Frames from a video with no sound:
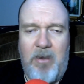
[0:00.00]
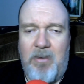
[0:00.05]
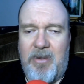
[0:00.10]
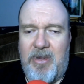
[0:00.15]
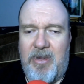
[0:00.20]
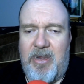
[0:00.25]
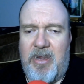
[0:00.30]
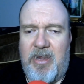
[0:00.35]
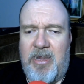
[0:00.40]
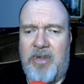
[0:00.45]

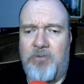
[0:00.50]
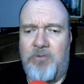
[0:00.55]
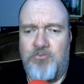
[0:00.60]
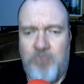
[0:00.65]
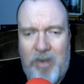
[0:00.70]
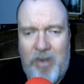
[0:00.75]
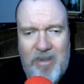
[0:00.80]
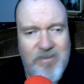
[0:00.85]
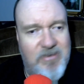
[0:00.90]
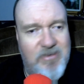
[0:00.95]
He
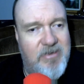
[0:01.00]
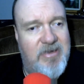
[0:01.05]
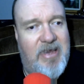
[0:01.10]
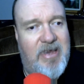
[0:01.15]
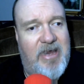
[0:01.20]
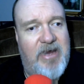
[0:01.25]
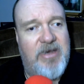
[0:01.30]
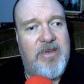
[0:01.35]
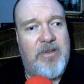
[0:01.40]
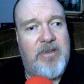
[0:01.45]

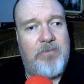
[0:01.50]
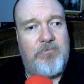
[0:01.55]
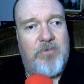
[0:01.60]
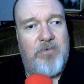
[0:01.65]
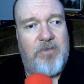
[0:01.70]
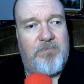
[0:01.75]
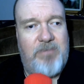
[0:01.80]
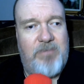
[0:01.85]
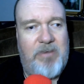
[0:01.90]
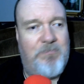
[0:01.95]
resonates
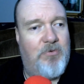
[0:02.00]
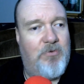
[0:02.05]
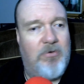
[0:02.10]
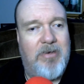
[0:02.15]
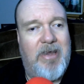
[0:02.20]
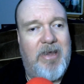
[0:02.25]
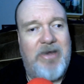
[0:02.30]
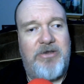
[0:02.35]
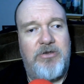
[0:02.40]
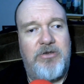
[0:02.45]
with people
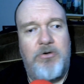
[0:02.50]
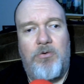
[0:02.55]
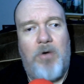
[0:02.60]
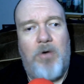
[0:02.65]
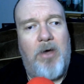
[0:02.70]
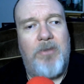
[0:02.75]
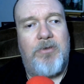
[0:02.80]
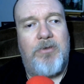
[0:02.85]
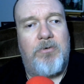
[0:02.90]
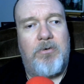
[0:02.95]
like no
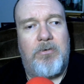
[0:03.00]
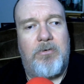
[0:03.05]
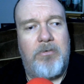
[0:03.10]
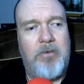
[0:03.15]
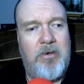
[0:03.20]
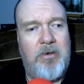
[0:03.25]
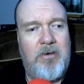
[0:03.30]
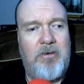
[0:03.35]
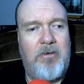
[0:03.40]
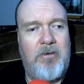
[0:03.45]
other,
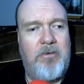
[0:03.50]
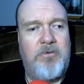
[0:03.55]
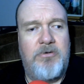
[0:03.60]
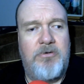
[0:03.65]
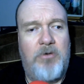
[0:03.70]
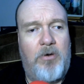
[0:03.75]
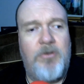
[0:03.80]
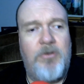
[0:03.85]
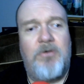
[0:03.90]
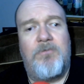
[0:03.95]

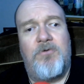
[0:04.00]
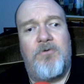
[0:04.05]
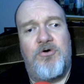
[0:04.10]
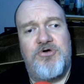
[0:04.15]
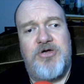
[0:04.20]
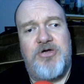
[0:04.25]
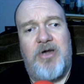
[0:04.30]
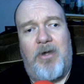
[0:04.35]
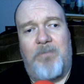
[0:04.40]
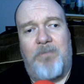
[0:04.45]
no other
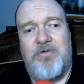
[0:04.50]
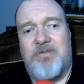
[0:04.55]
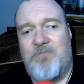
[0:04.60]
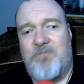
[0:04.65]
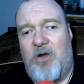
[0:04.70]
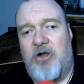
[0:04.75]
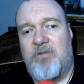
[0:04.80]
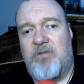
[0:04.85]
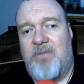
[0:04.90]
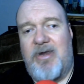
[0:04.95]
version of
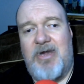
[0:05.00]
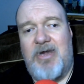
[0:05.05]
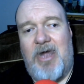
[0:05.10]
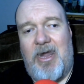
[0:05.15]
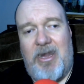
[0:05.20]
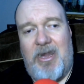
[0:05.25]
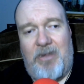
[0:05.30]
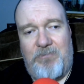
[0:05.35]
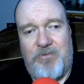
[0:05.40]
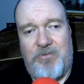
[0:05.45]
Spider-Man I
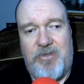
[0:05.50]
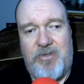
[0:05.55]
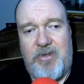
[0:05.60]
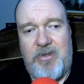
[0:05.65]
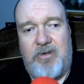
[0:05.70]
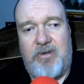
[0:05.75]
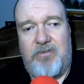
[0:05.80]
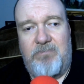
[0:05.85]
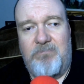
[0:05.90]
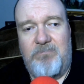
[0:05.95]
have
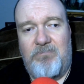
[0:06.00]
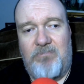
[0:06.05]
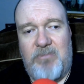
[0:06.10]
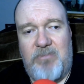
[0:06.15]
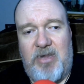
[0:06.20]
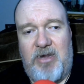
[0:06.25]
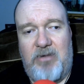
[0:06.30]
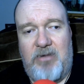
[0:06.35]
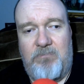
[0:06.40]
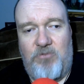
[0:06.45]
seen
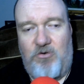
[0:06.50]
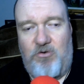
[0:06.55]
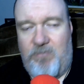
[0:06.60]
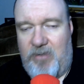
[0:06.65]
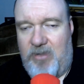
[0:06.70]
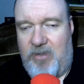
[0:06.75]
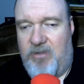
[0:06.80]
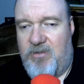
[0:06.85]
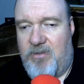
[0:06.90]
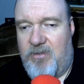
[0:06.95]
in
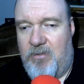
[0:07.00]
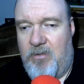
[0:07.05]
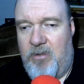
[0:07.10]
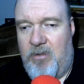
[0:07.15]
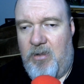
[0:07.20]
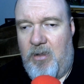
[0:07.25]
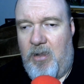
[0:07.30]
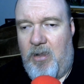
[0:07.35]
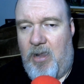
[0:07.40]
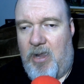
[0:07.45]
movies.
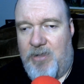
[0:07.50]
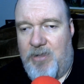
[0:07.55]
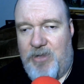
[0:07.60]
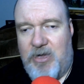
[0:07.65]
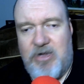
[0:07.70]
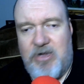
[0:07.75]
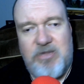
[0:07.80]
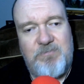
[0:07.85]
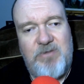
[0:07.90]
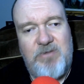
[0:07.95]
I
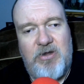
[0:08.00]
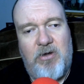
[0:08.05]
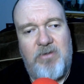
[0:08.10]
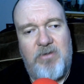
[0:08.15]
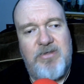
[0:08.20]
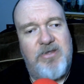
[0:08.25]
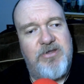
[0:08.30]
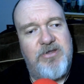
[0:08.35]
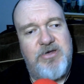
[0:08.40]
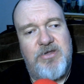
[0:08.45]
think it's because
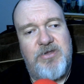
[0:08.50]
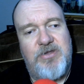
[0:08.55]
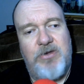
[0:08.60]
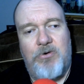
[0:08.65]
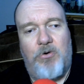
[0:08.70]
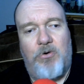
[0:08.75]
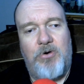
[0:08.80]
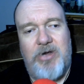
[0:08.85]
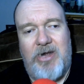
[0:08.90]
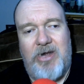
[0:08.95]
he's just an
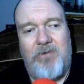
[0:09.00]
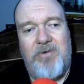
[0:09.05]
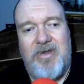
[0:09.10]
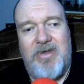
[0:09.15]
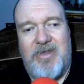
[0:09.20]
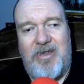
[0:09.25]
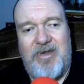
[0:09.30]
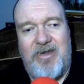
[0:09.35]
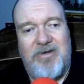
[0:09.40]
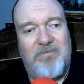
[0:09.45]
ordinary kid.